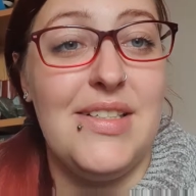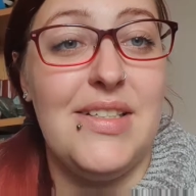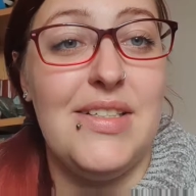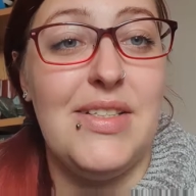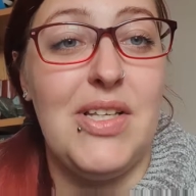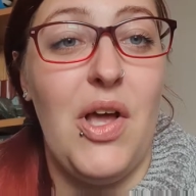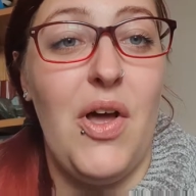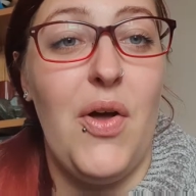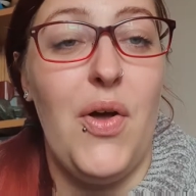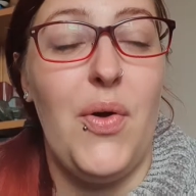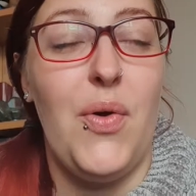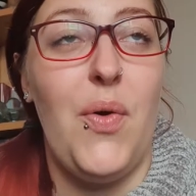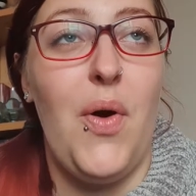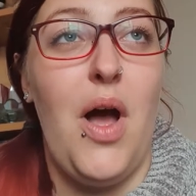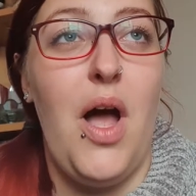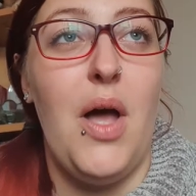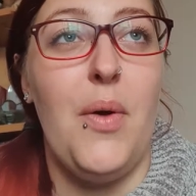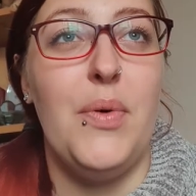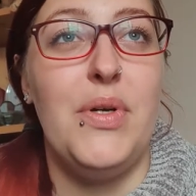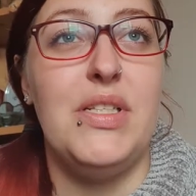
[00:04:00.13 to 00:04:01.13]
So
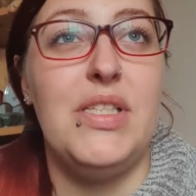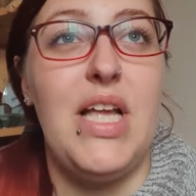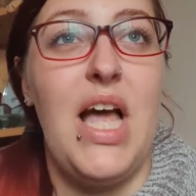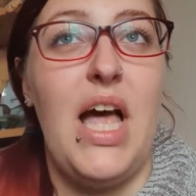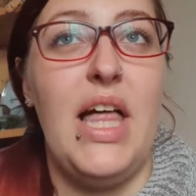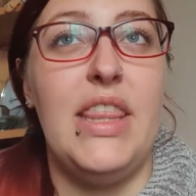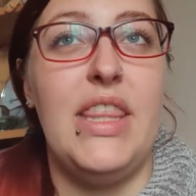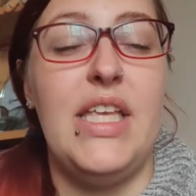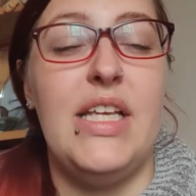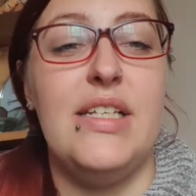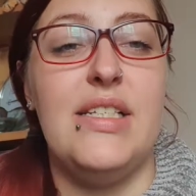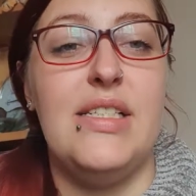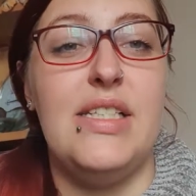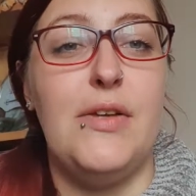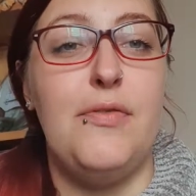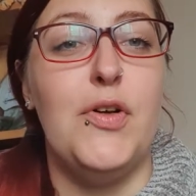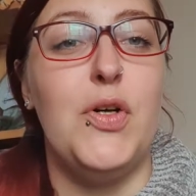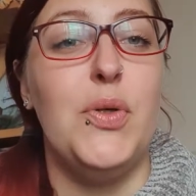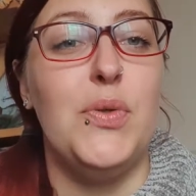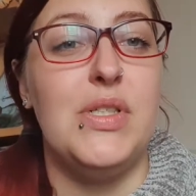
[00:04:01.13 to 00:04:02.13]
I was at this
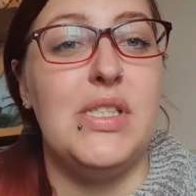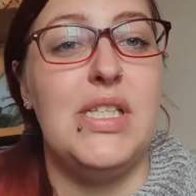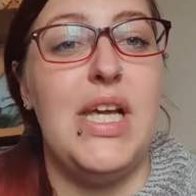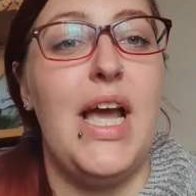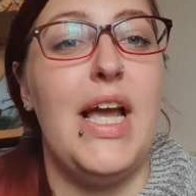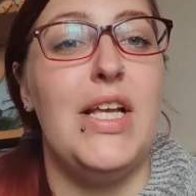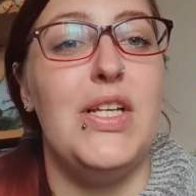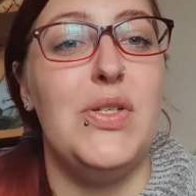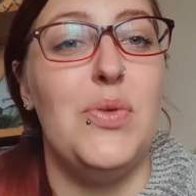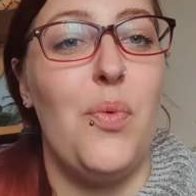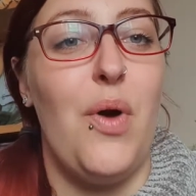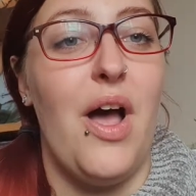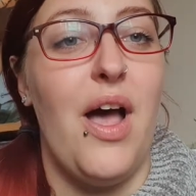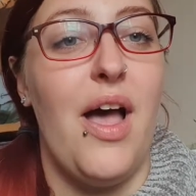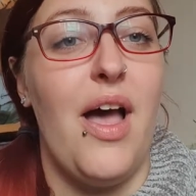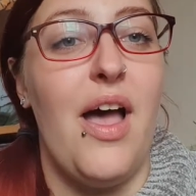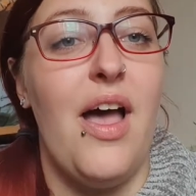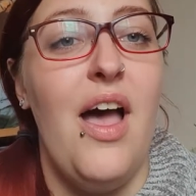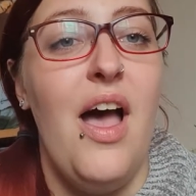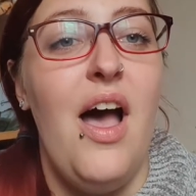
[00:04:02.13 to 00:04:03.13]
difficult stage
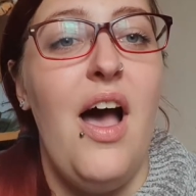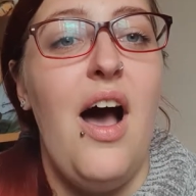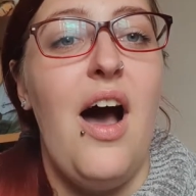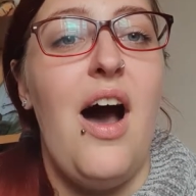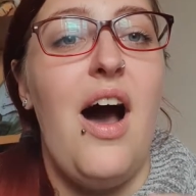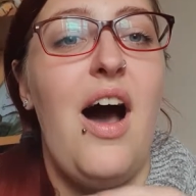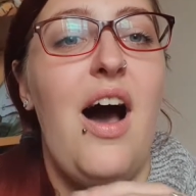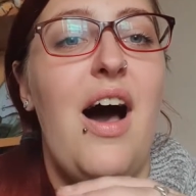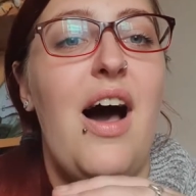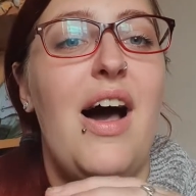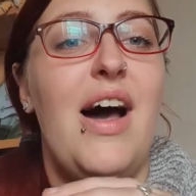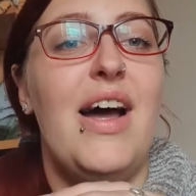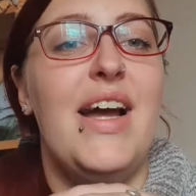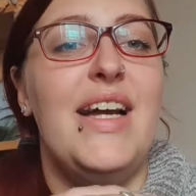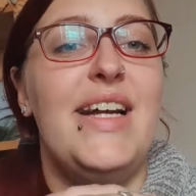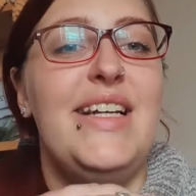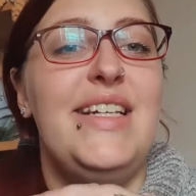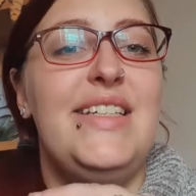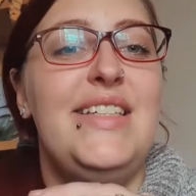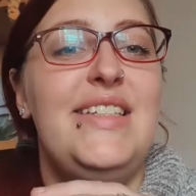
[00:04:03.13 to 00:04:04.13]
where
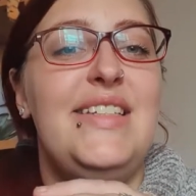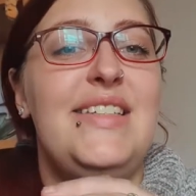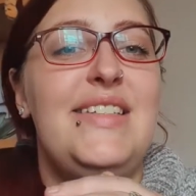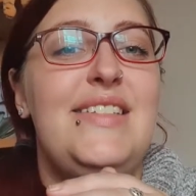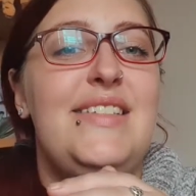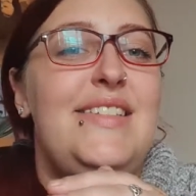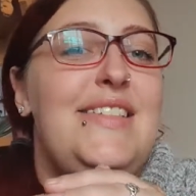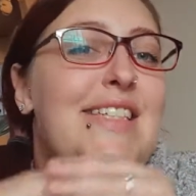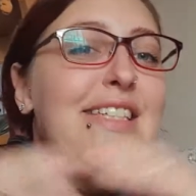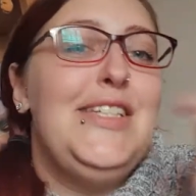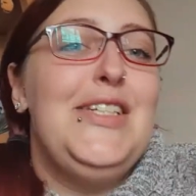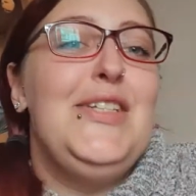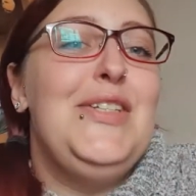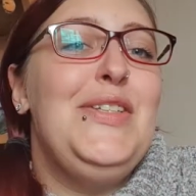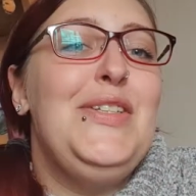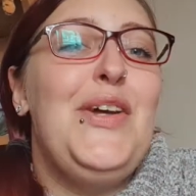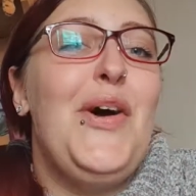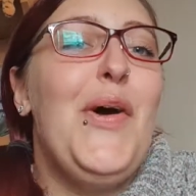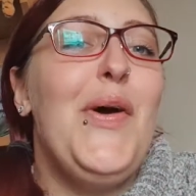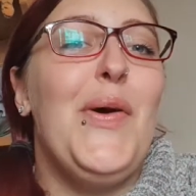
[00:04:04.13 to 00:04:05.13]
I didn't
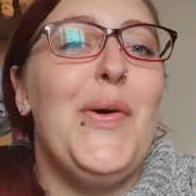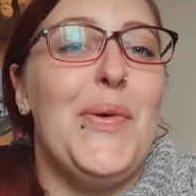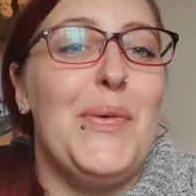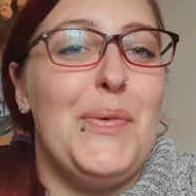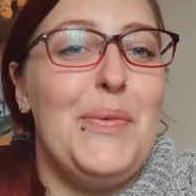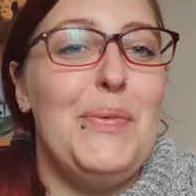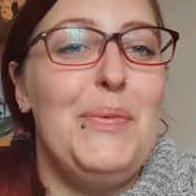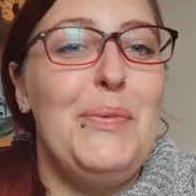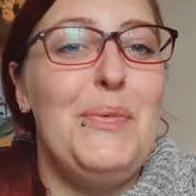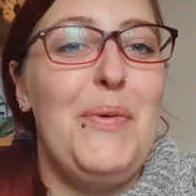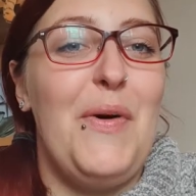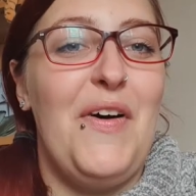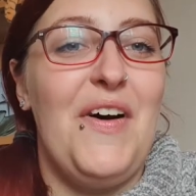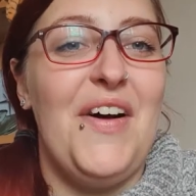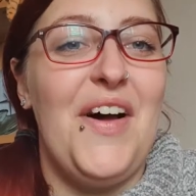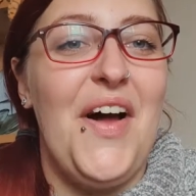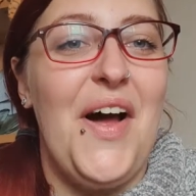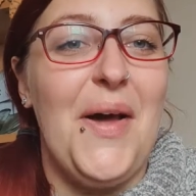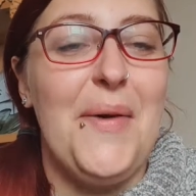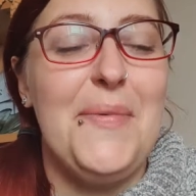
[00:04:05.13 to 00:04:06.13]
know
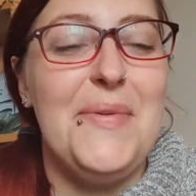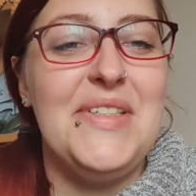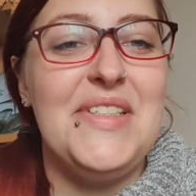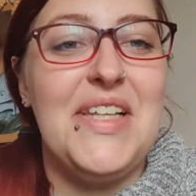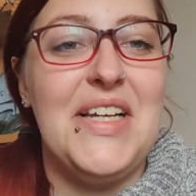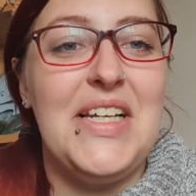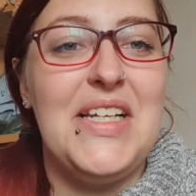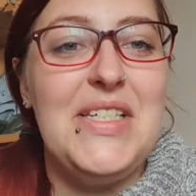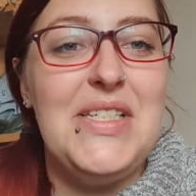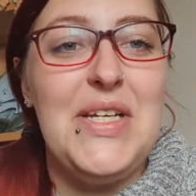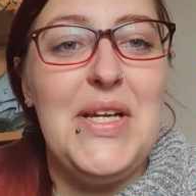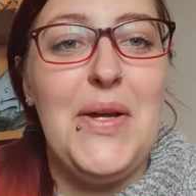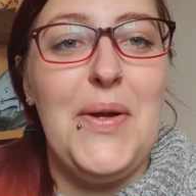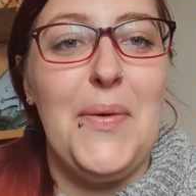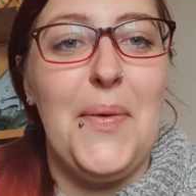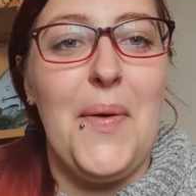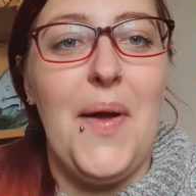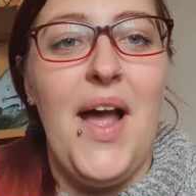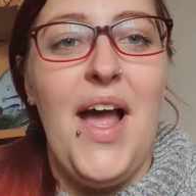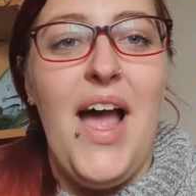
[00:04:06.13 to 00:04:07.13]
what I was going to
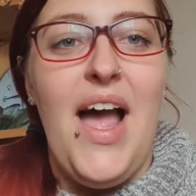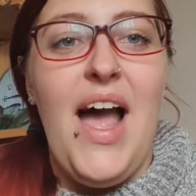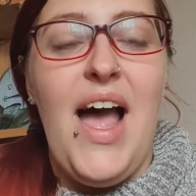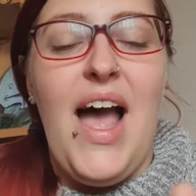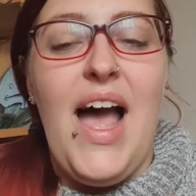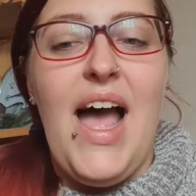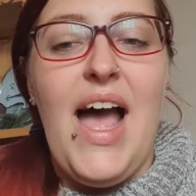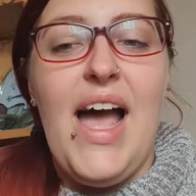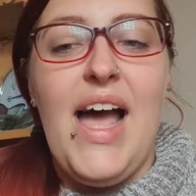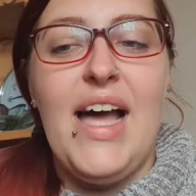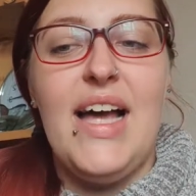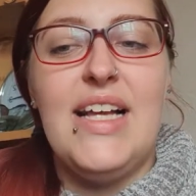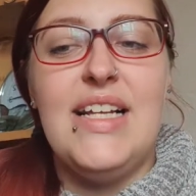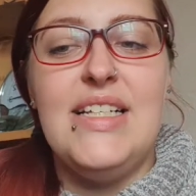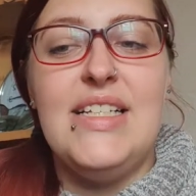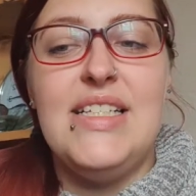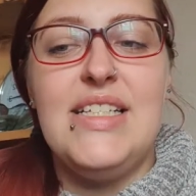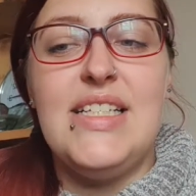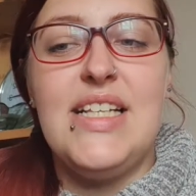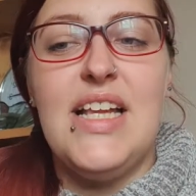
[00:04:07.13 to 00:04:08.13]
do,
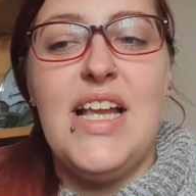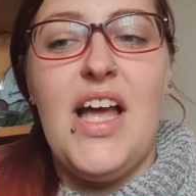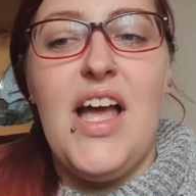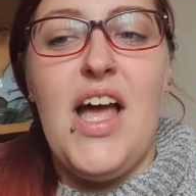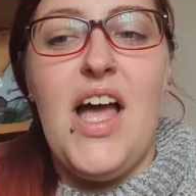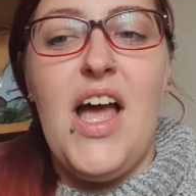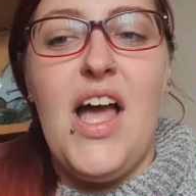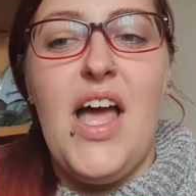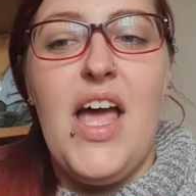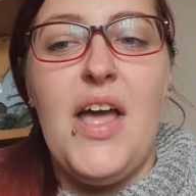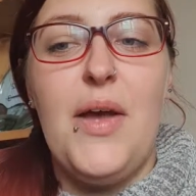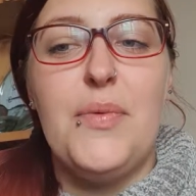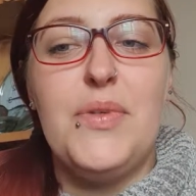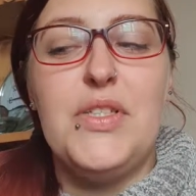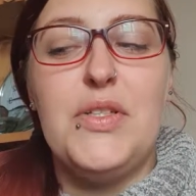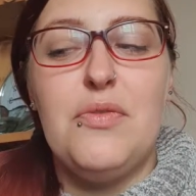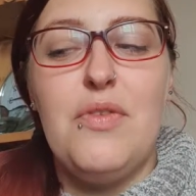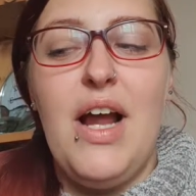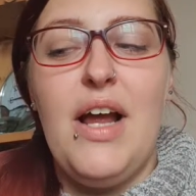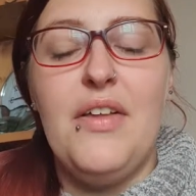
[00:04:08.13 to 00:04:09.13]
and it was
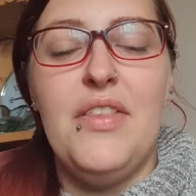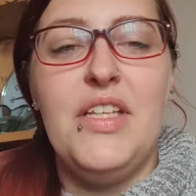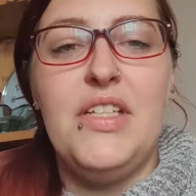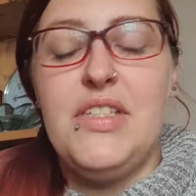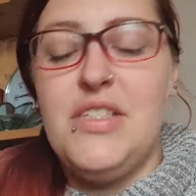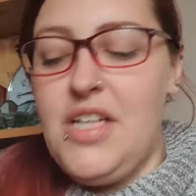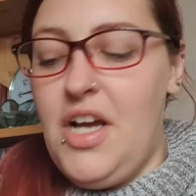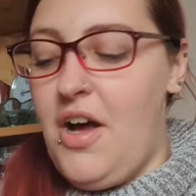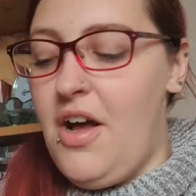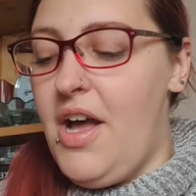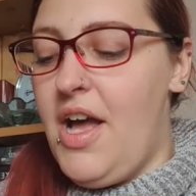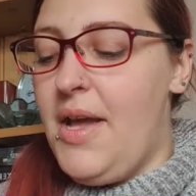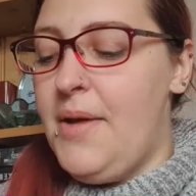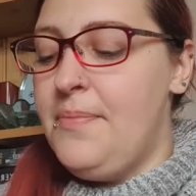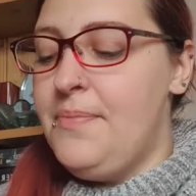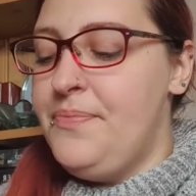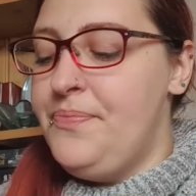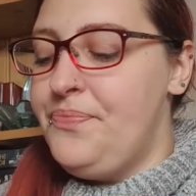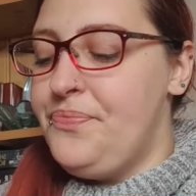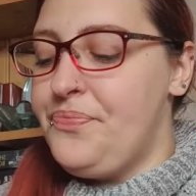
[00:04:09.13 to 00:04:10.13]
around the
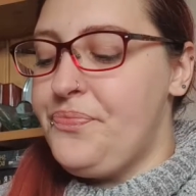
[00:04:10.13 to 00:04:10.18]
time